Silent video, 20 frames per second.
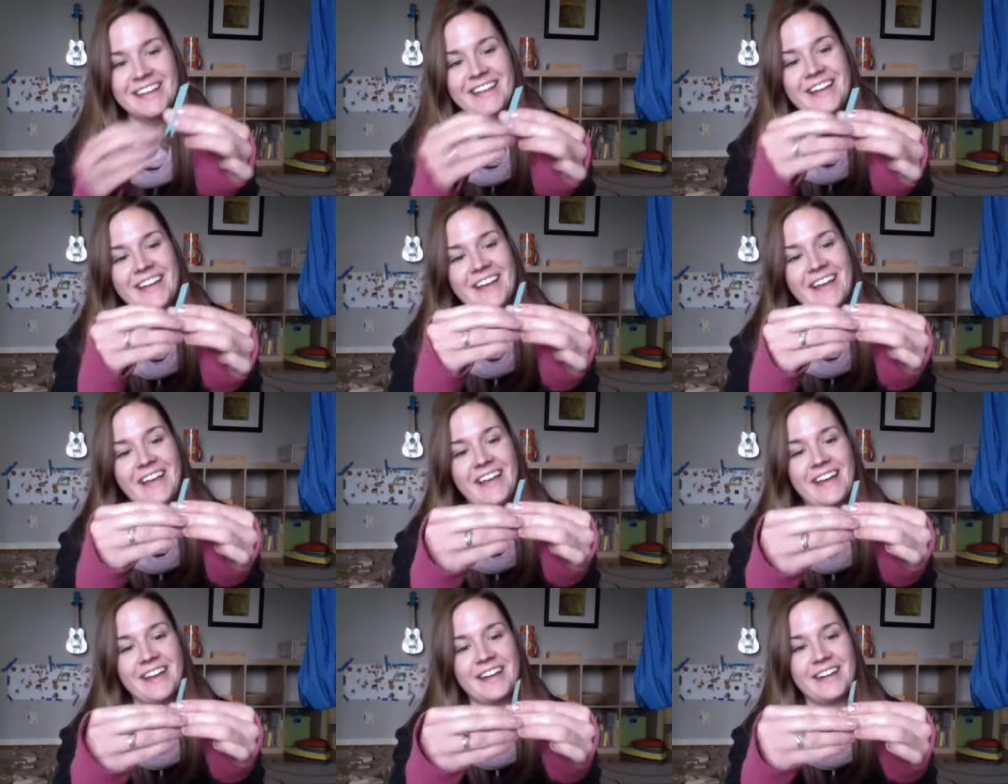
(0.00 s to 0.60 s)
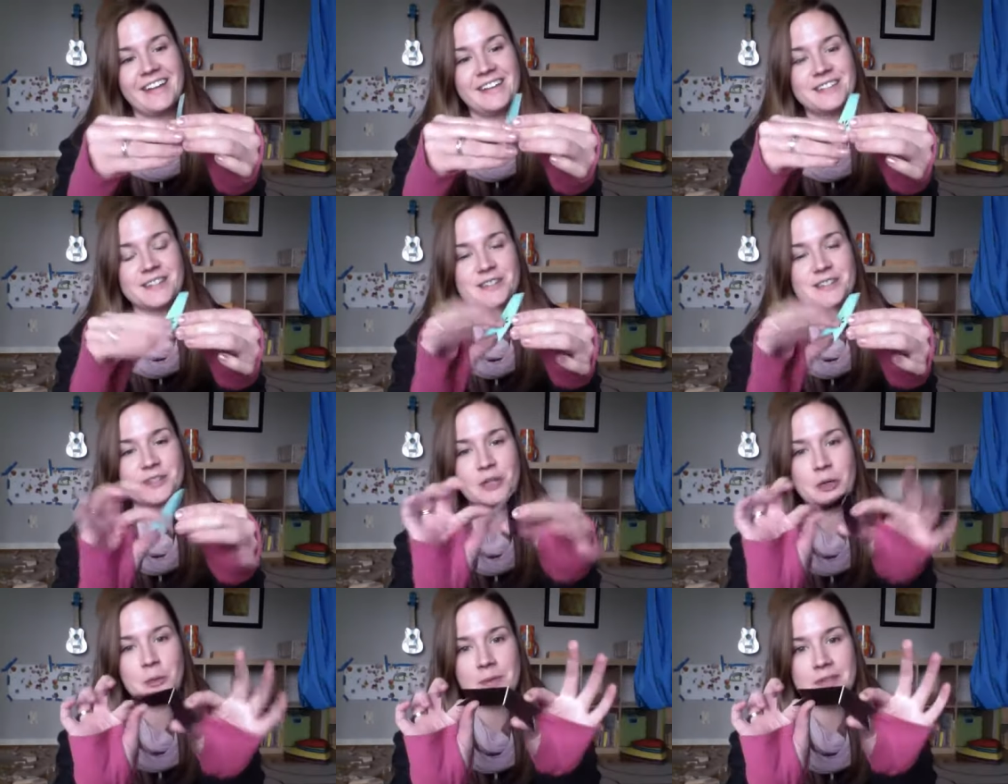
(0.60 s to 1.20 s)
and it just
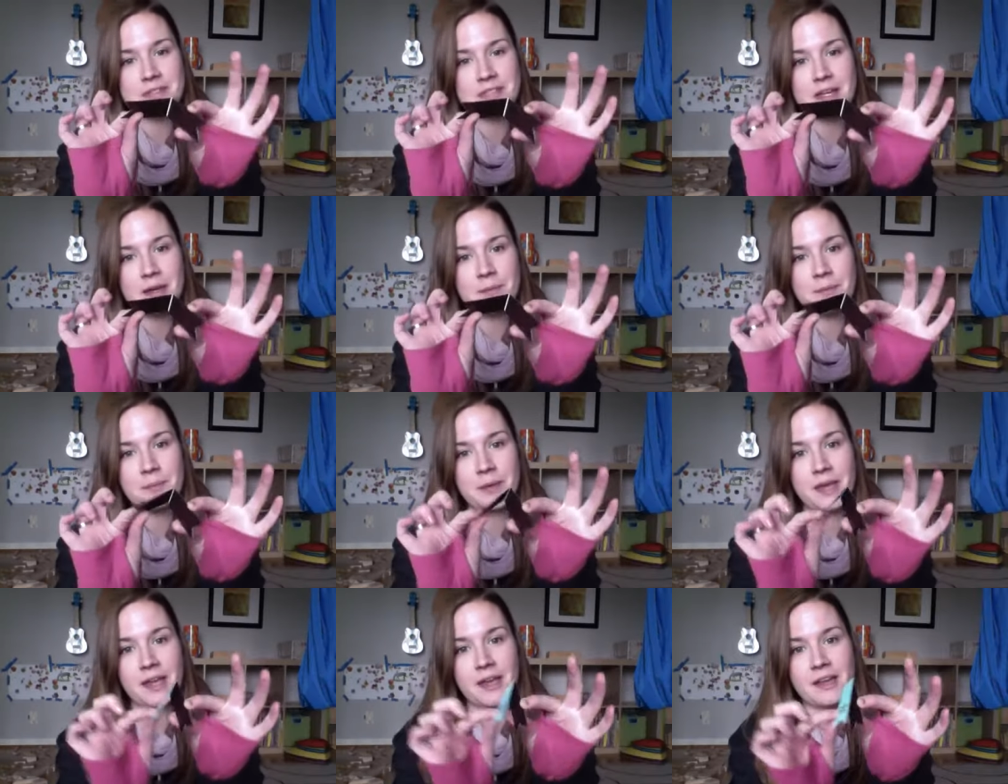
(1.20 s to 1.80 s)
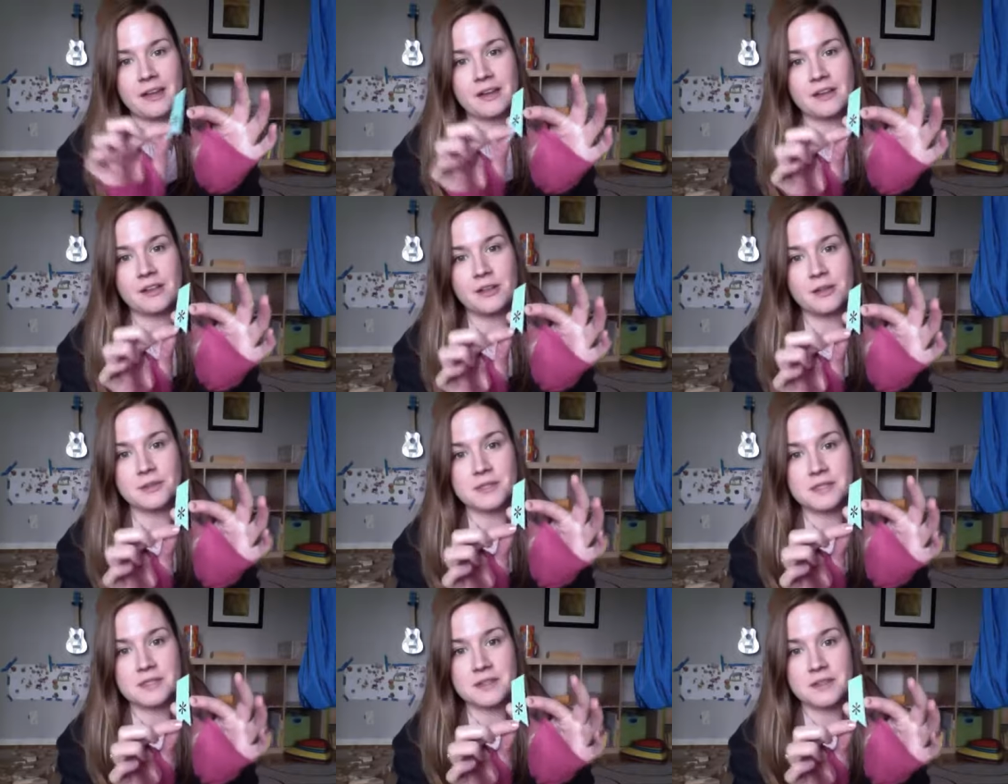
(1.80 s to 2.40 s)
opens up and
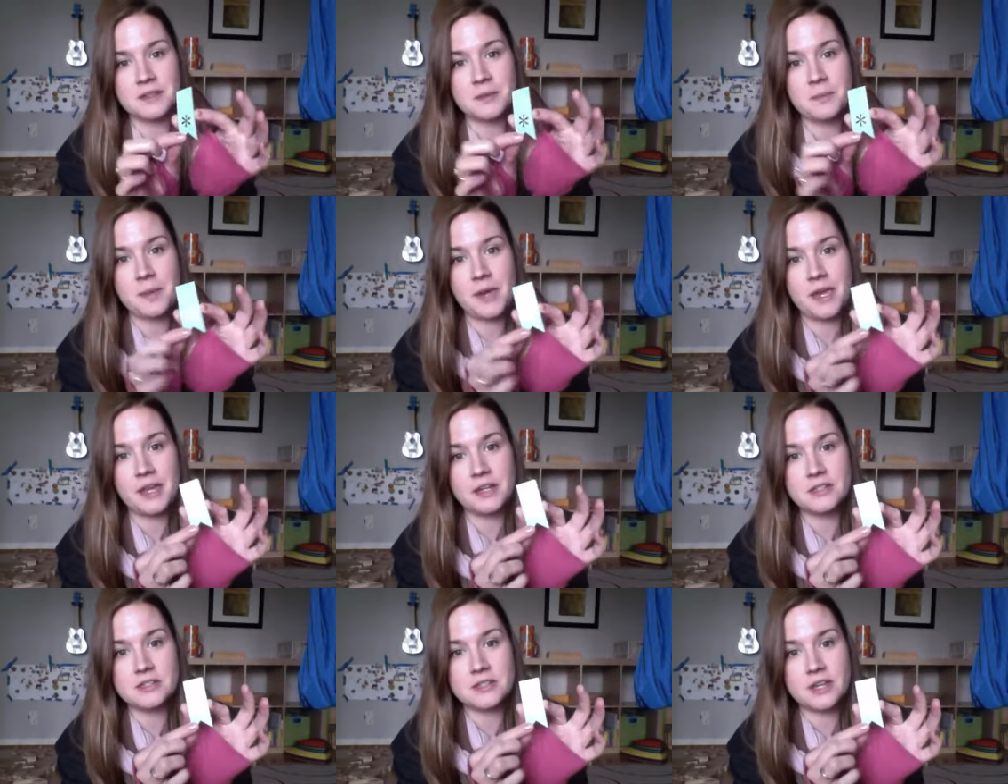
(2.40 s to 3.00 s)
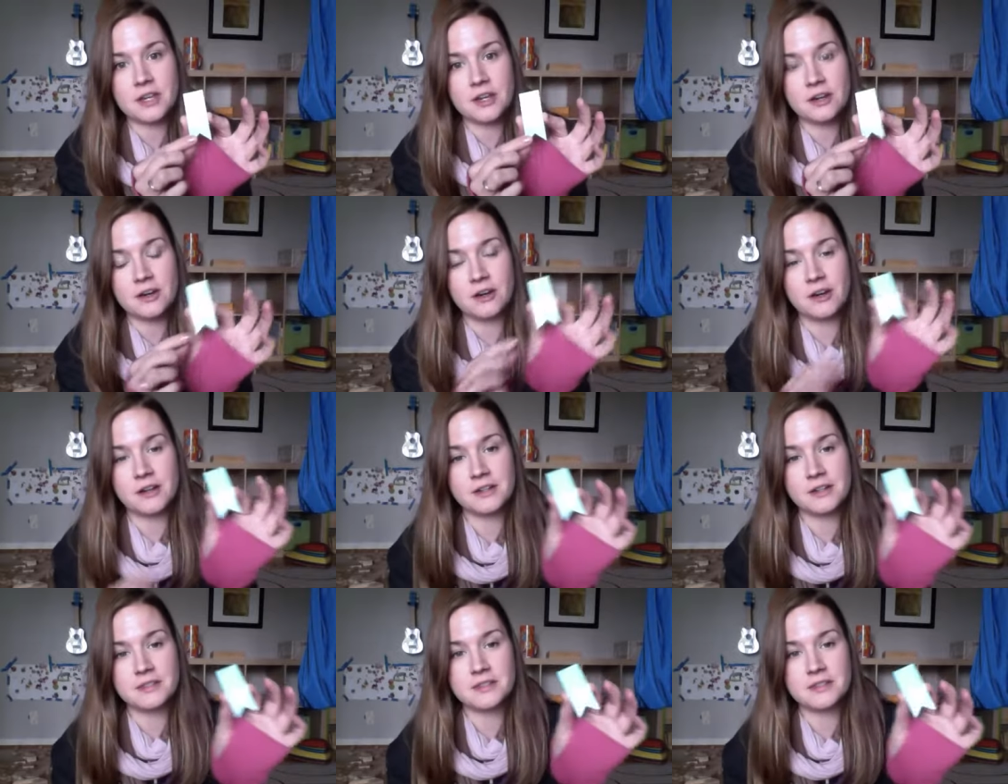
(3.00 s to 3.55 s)
closes on the page that you're on,